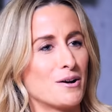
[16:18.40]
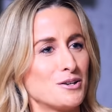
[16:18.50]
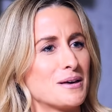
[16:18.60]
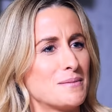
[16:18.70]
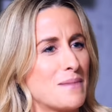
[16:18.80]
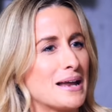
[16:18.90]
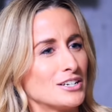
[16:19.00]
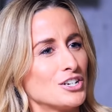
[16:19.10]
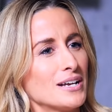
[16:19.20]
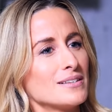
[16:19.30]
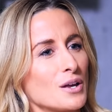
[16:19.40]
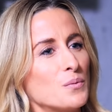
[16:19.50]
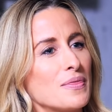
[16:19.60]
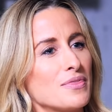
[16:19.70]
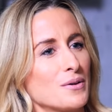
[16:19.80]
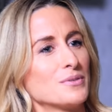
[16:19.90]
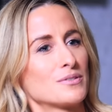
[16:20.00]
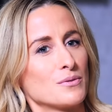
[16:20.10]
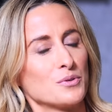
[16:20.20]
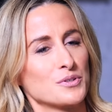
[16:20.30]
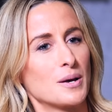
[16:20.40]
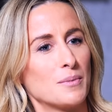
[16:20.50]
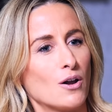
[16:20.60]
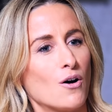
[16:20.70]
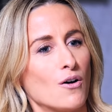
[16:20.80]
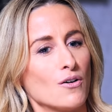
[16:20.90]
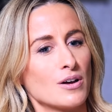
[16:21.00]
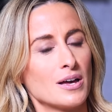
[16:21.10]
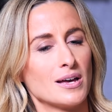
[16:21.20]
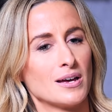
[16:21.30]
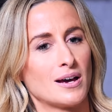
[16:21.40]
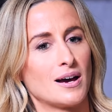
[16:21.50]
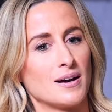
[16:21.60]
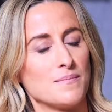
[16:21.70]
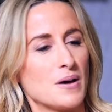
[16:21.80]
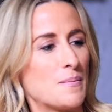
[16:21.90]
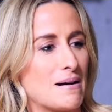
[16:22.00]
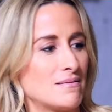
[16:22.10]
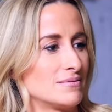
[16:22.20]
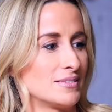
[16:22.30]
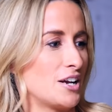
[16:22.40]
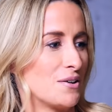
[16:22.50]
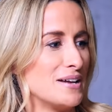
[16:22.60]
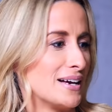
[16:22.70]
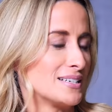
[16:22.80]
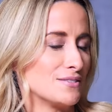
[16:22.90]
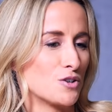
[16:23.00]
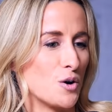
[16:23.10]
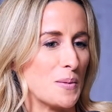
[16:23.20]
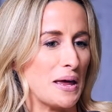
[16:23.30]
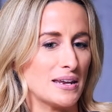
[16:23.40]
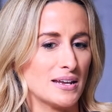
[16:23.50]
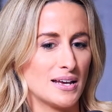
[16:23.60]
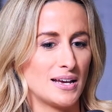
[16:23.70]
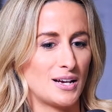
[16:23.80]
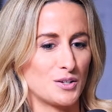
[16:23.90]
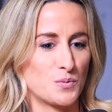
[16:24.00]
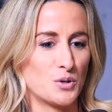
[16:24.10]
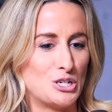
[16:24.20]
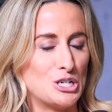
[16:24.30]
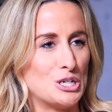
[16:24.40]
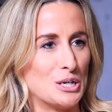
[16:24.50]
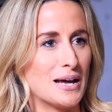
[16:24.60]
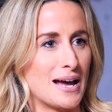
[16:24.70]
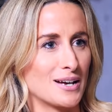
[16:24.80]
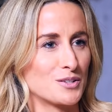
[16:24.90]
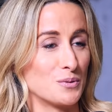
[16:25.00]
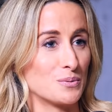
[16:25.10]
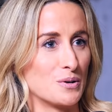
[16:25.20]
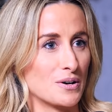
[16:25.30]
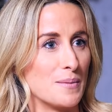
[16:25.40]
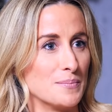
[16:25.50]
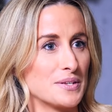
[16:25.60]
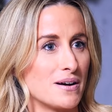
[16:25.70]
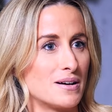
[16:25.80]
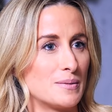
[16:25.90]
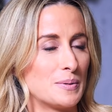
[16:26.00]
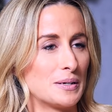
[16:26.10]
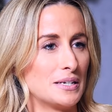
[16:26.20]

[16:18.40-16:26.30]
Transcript: how you then manage it. So when those thoughts come along um, about, you know, negative comment, it's what do you do next with what comes up.